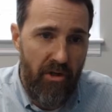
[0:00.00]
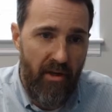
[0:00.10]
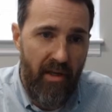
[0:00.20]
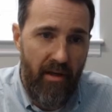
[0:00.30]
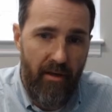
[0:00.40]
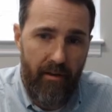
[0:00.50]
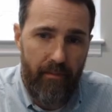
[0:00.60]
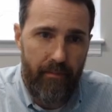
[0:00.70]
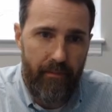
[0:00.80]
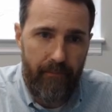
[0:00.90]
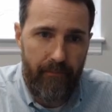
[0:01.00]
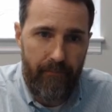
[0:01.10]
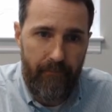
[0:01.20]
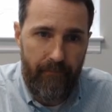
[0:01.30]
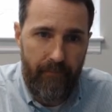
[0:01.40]
which are here
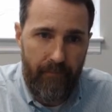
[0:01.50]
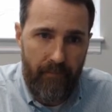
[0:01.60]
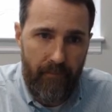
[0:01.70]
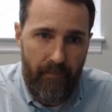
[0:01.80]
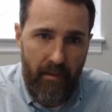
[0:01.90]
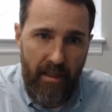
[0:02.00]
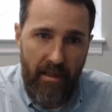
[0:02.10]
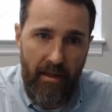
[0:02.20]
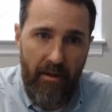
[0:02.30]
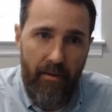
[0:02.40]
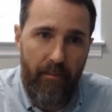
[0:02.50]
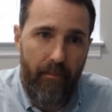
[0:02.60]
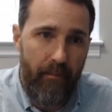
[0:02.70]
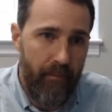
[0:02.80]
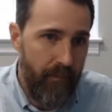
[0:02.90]
and
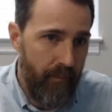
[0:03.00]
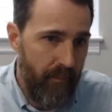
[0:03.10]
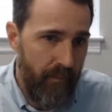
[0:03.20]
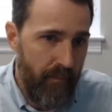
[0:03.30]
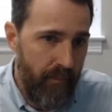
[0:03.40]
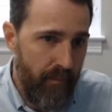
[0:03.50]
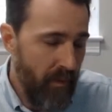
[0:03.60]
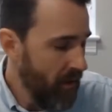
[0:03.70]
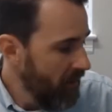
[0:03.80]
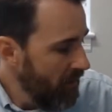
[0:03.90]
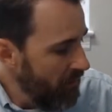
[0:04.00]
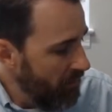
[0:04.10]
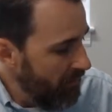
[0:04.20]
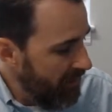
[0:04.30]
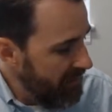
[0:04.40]
here.
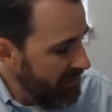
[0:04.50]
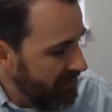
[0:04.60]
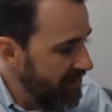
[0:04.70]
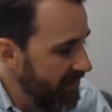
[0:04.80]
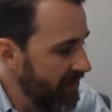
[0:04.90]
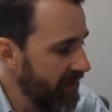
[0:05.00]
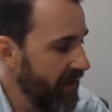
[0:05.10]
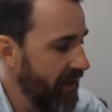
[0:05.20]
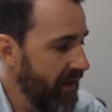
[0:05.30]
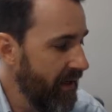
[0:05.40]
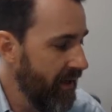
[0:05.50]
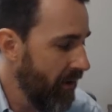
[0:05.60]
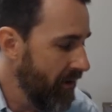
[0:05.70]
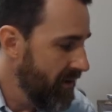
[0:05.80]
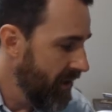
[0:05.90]
You can see that
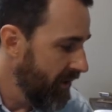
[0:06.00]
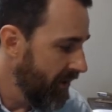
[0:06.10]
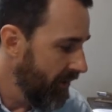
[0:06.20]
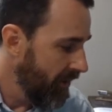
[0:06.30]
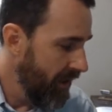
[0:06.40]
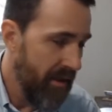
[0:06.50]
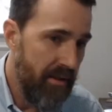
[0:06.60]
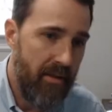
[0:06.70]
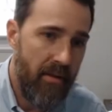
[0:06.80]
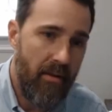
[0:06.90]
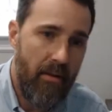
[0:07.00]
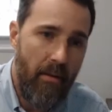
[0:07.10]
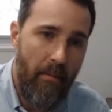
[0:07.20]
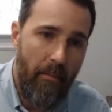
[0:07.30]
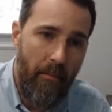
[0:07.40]
it articulates
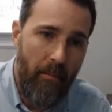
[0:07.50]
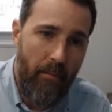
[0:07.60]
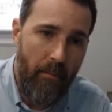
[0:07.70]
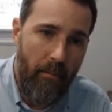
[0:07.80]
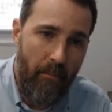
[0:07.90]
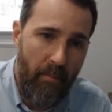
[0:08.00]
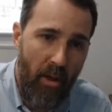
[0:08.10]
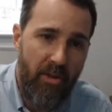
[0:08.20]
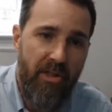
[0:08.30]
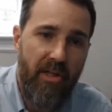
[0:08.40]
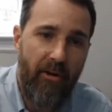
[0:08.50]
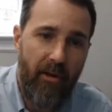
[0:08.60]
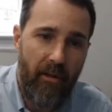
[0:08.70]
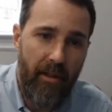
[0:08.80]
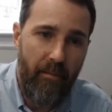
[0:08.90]

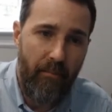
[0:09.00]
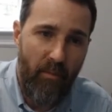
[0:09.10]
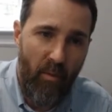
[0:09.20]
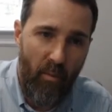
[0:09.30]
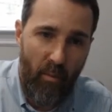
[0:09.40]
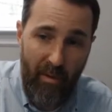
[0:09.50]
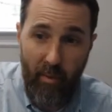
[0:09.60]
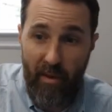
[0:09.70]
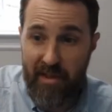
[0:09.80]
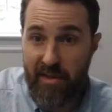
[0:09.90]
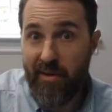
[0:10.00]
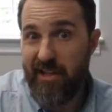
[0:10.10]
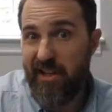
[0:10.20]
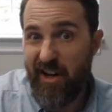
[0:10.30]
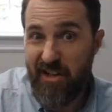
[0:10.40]
posteriorly with what is known
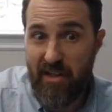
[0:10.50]
as the